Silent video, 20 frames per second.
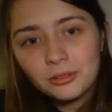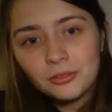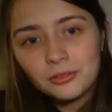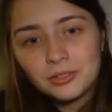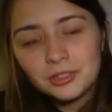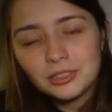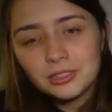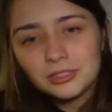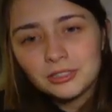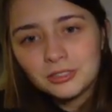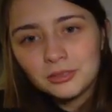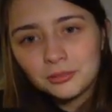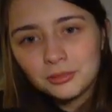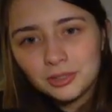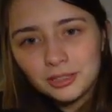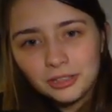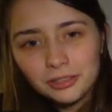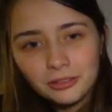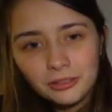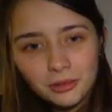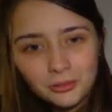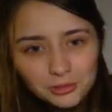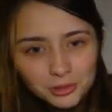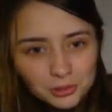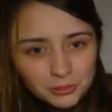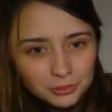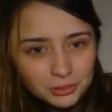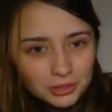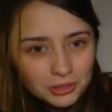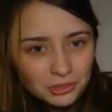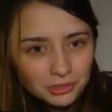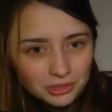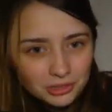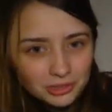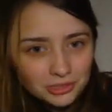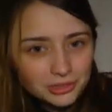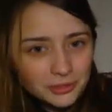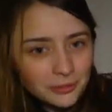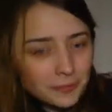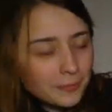of these awesome diagrams on Pinterest,